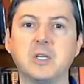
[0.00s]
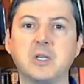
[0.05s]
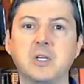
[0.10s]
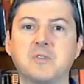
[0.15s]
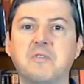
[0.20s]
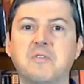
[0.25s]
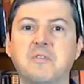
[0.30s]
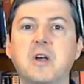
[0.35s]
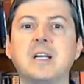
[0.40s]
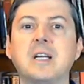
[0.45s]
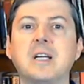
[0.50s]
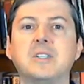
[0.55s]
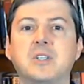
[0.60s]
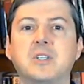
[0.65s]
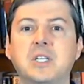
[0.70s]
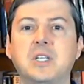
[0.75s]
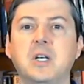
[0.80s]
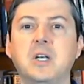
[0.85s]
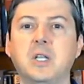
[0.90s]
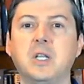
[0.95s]
air is
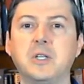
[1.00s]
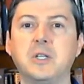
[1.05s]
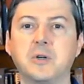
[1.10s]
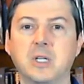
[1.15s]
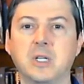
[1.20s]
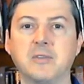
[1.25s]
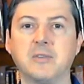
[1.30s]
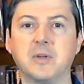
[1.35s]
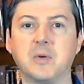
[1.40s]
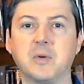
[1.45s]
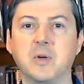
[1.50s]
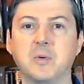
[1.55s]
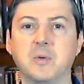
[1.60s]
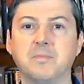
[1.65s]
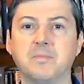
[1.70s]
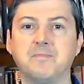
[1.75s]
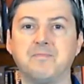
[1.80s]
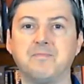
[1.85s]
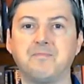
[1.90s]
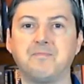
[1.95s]
very still in your
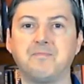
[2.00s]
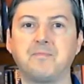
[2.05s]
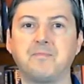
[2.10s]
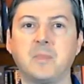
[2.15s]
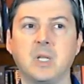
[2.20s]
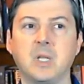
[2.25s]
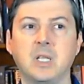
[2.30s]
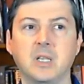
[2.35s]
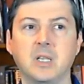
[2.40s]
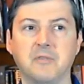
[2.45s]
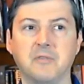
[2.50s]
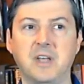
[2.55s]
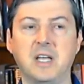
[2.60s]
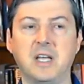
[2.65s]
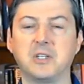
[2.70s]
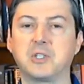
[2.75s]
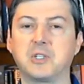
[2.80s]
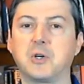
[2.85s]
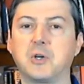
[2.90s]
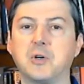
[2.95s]
living room,
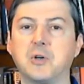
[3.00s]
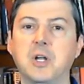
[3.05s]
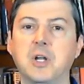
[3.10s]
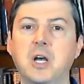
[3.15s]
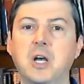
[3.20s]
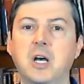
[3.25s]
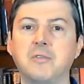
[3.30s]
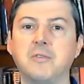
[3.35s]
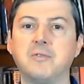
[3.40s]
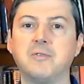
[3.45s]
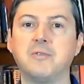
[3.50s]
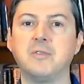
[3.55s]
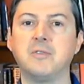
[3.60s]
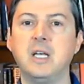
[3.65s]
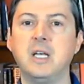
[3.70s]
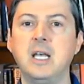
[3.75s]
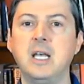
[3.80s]
the fan's turned off.